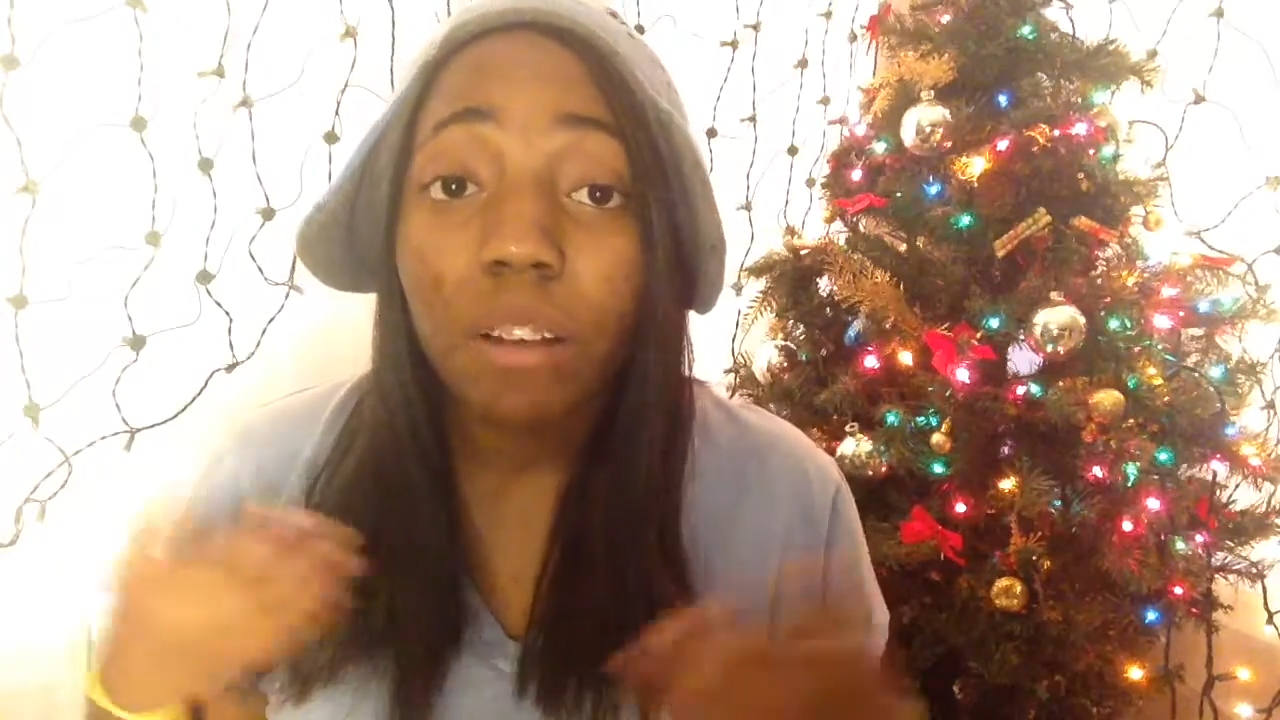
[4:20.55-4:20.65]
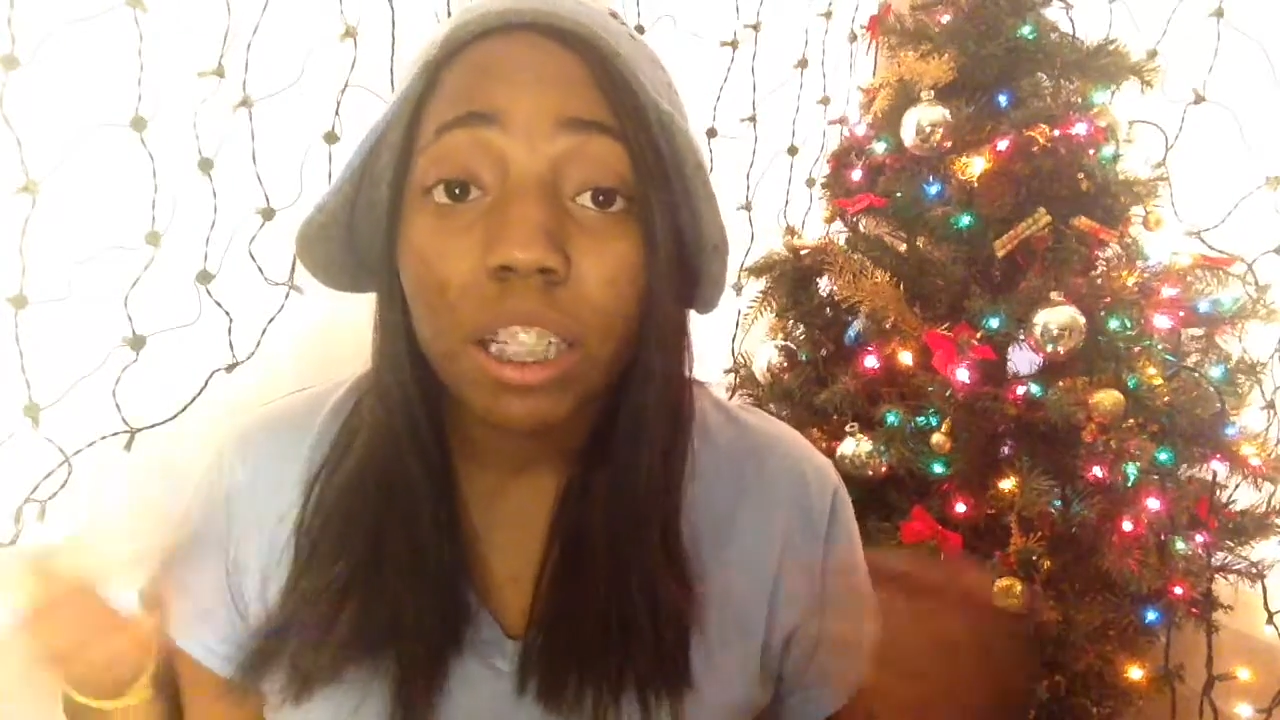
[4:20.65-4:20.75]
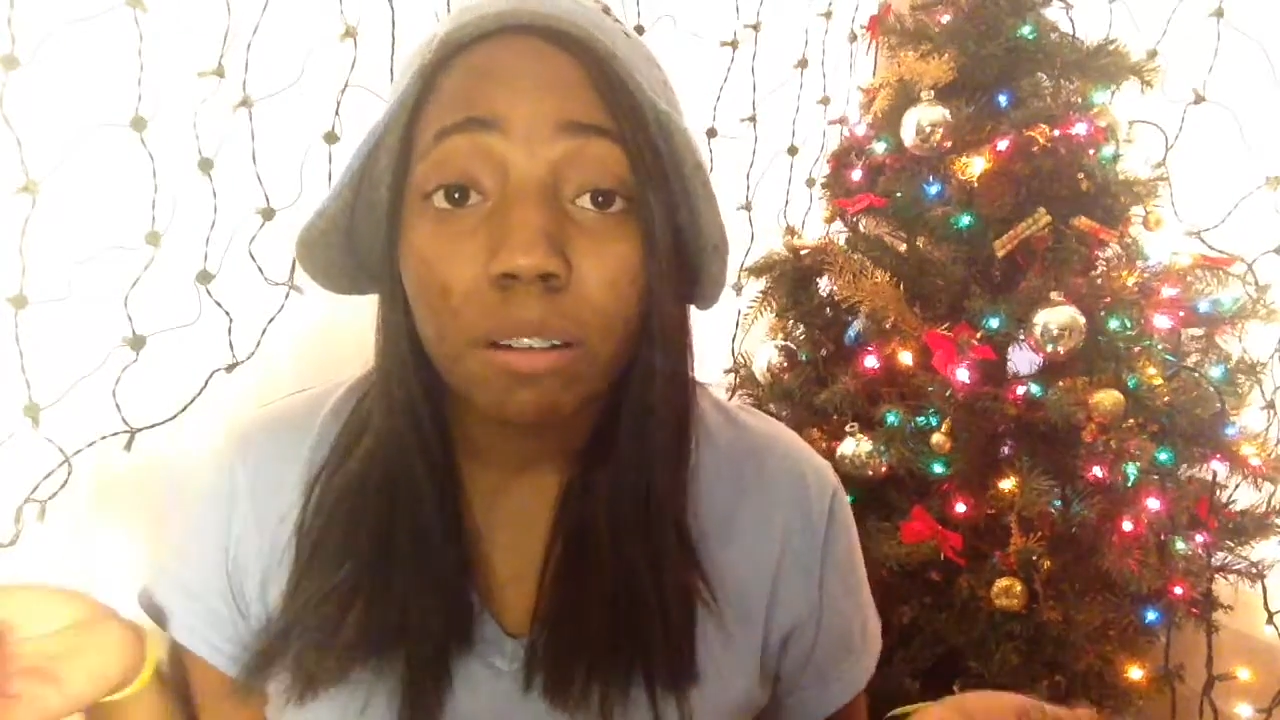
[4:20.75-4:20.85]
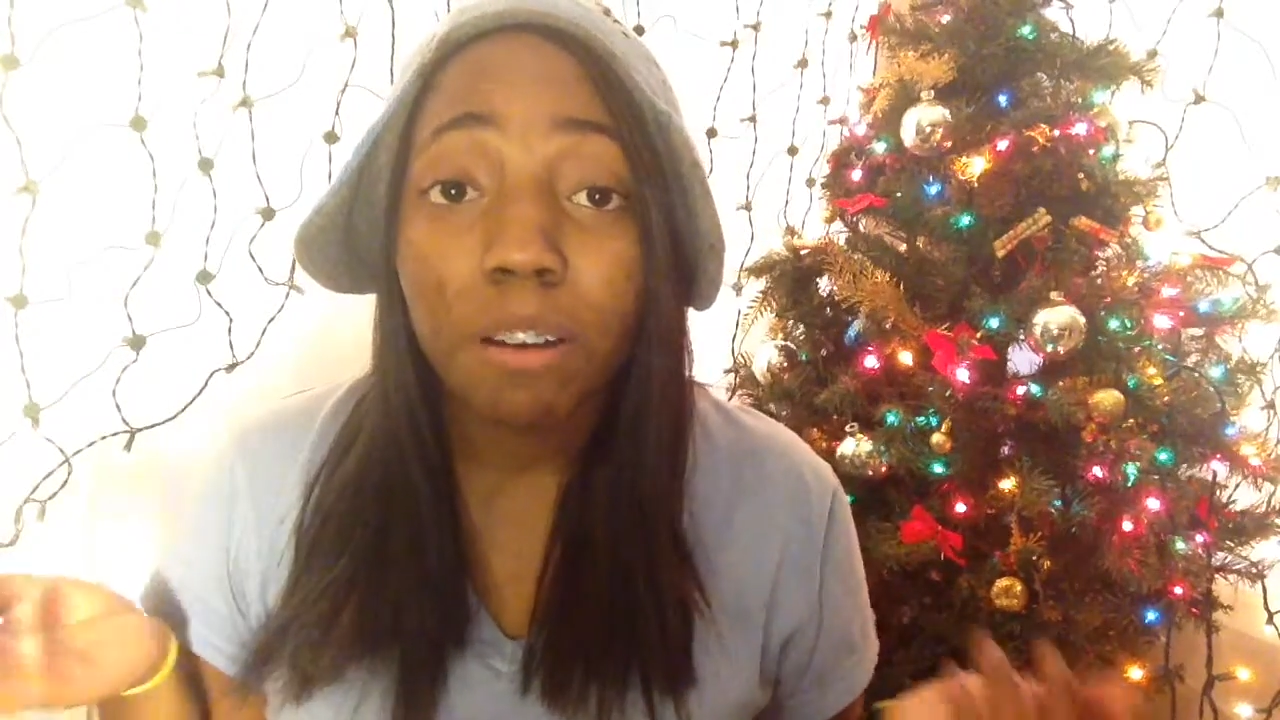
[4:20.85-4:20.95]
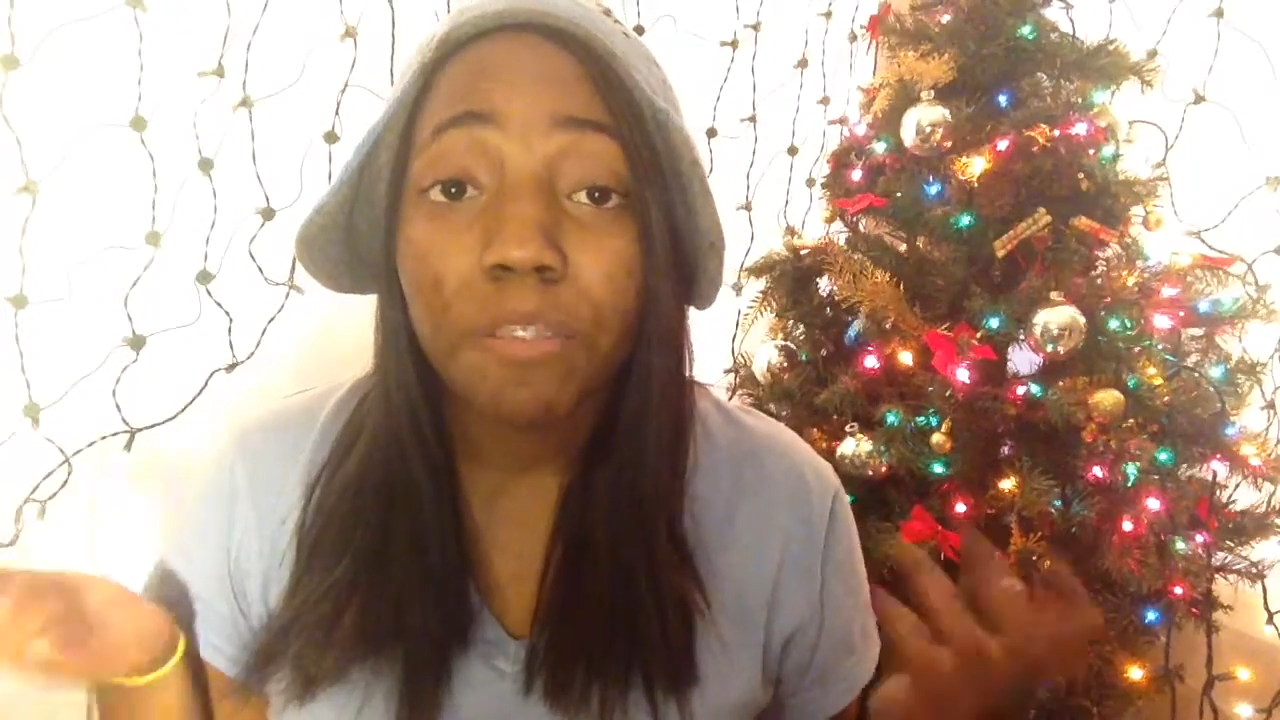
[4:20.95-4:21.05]

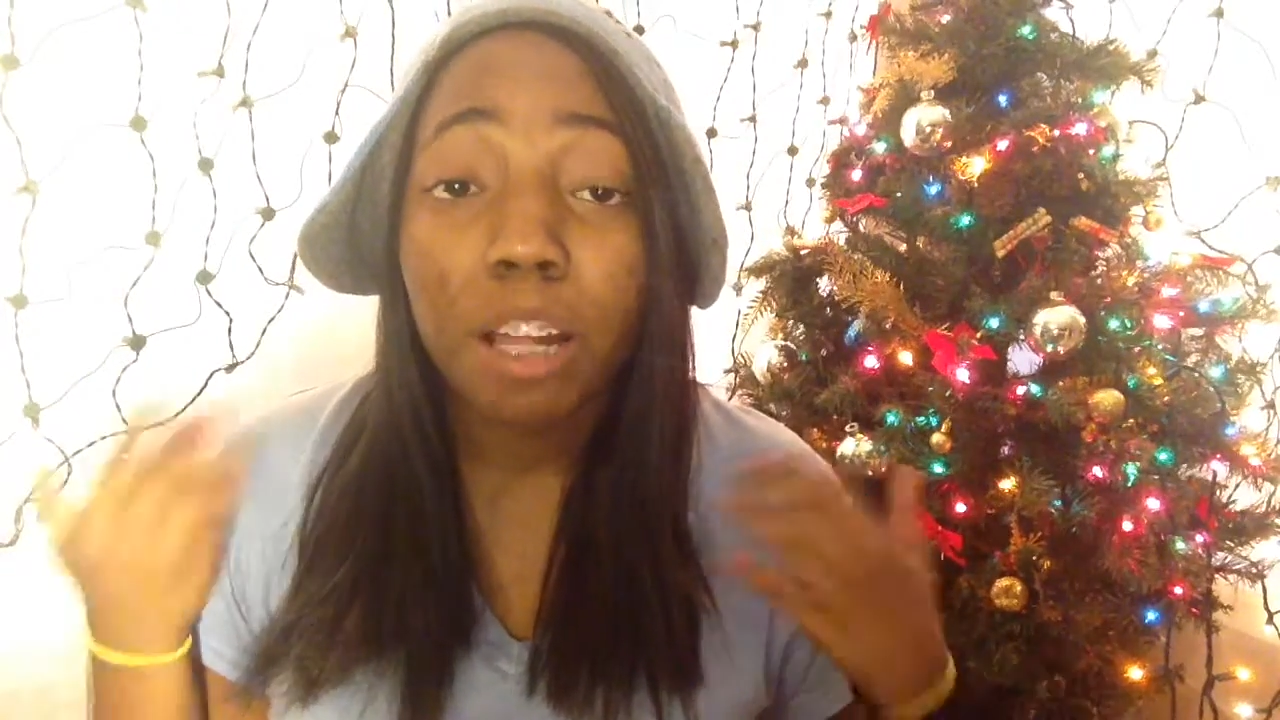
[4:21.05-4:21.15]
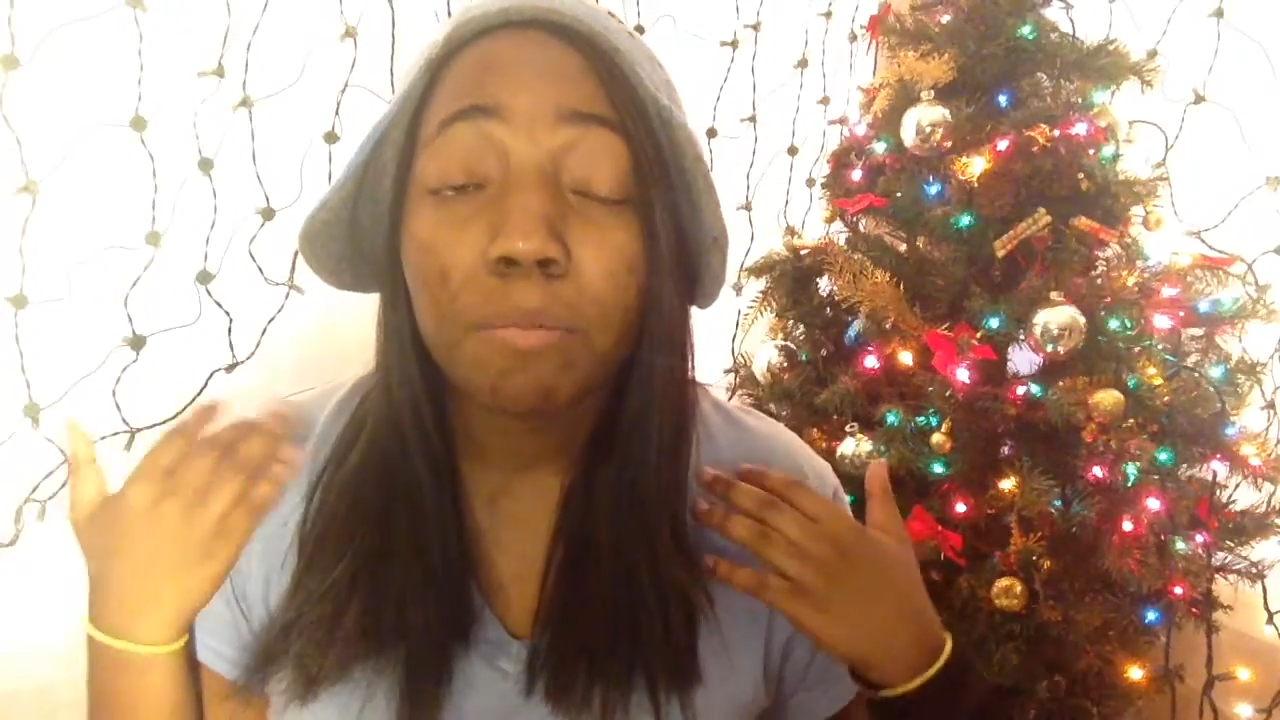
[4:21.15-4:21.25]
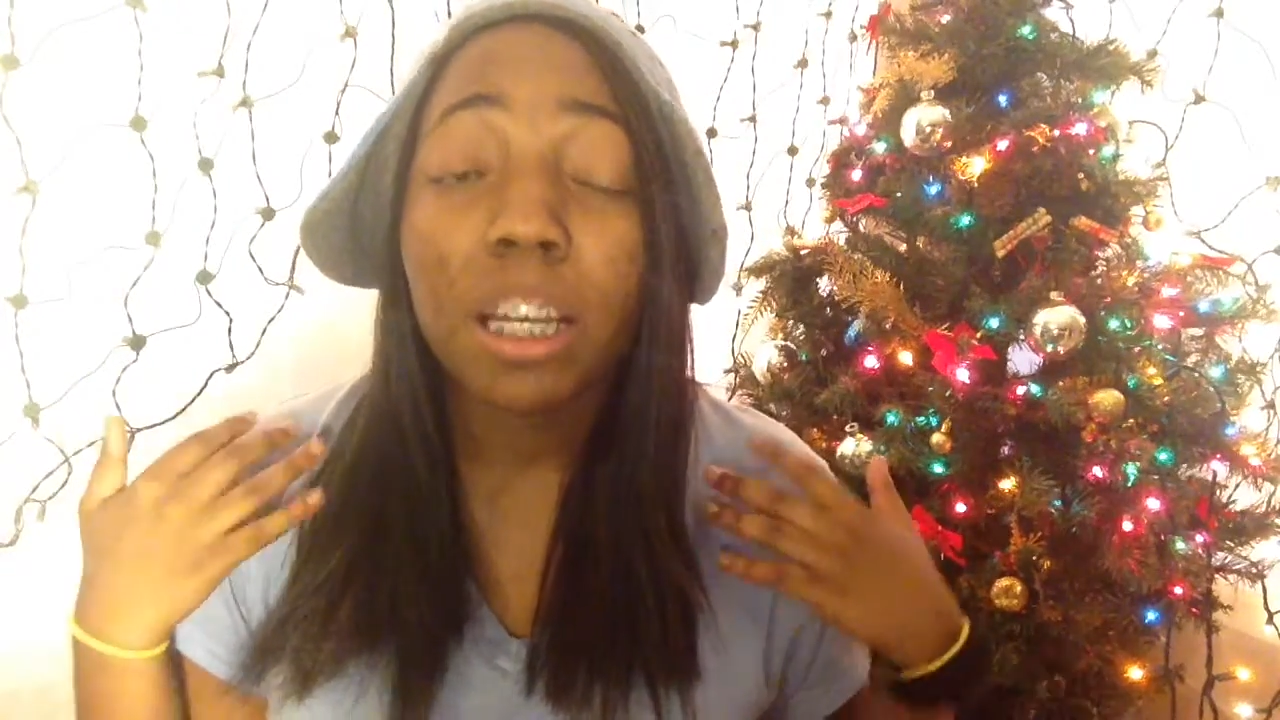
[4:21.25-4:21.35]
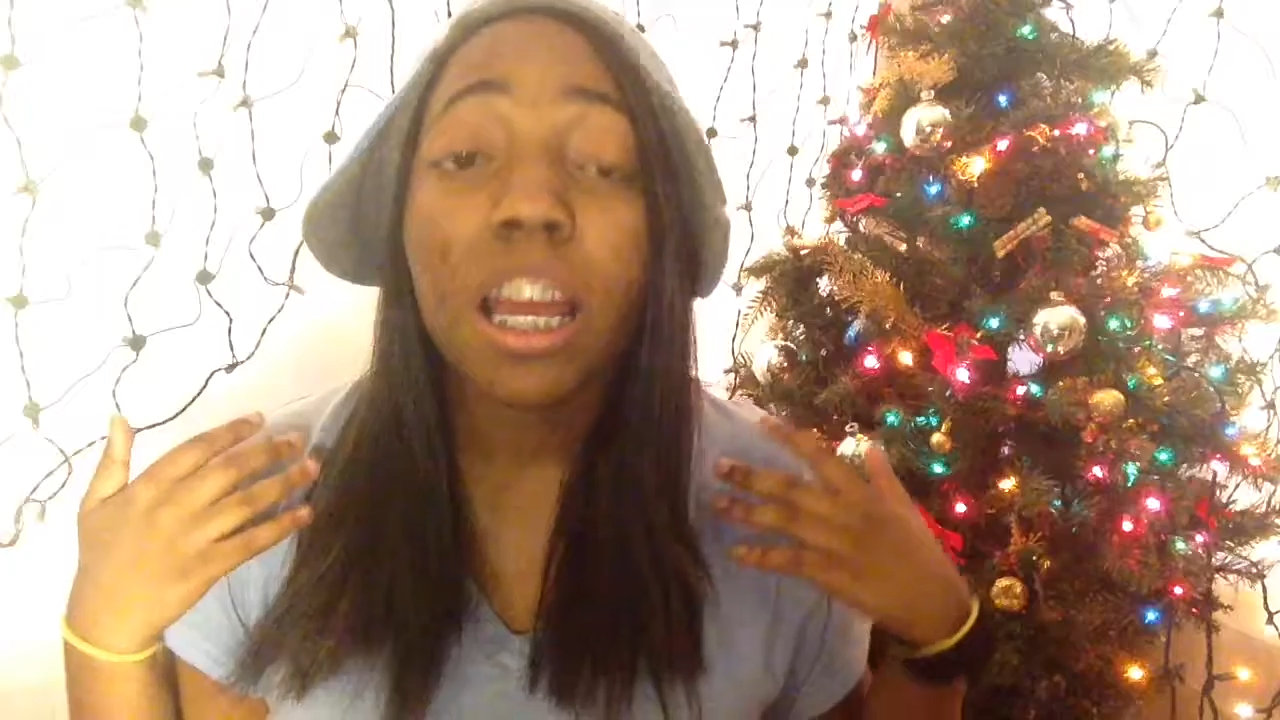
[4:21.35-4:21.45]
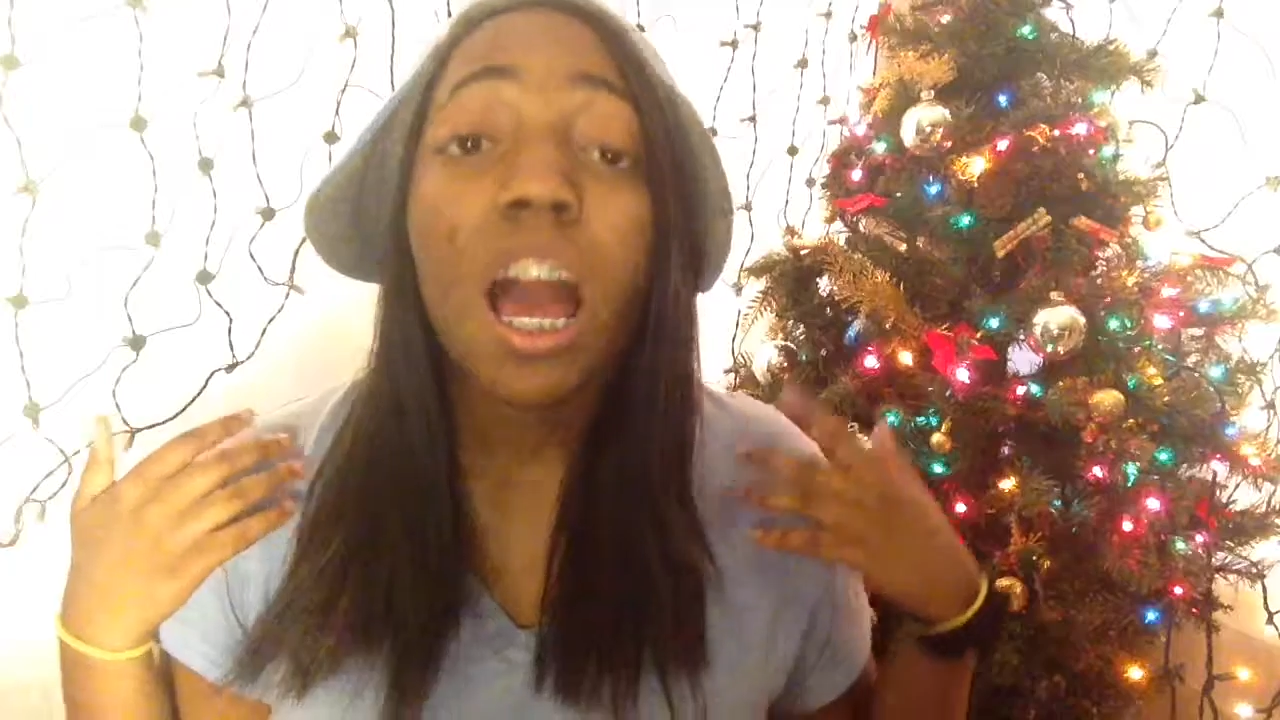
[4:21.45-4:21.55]
rest of my
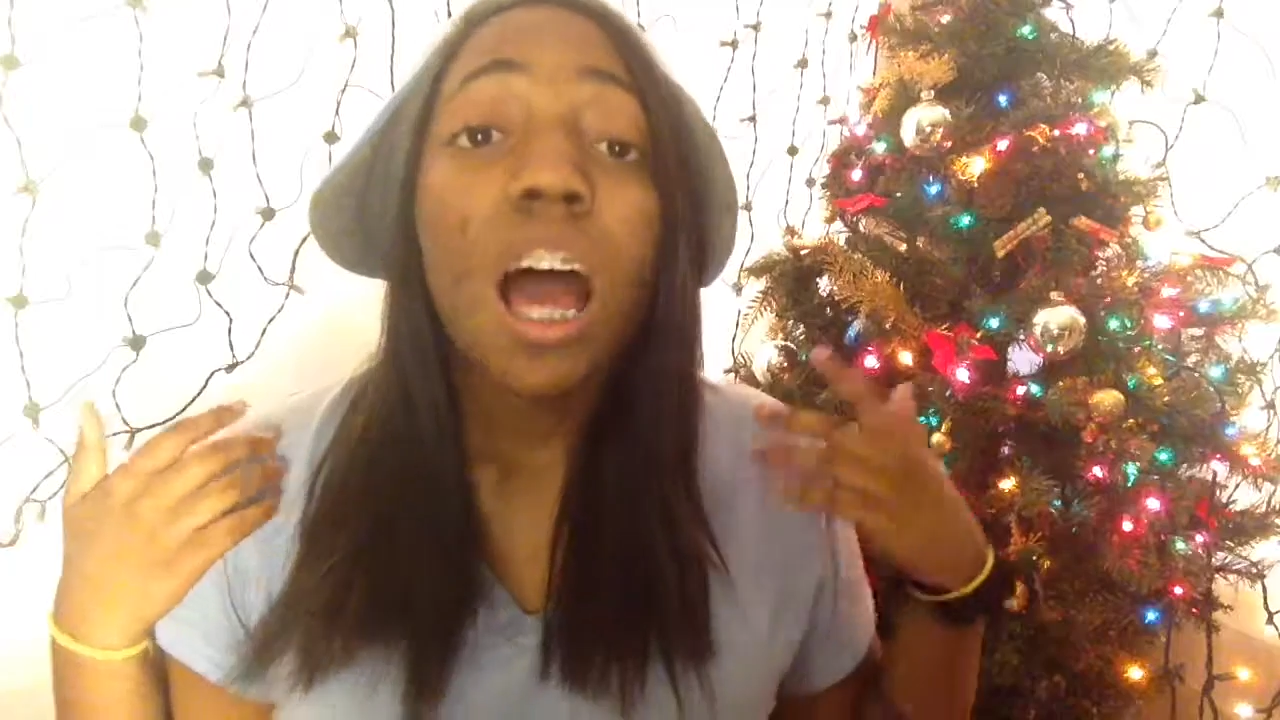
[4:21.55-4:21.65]
family.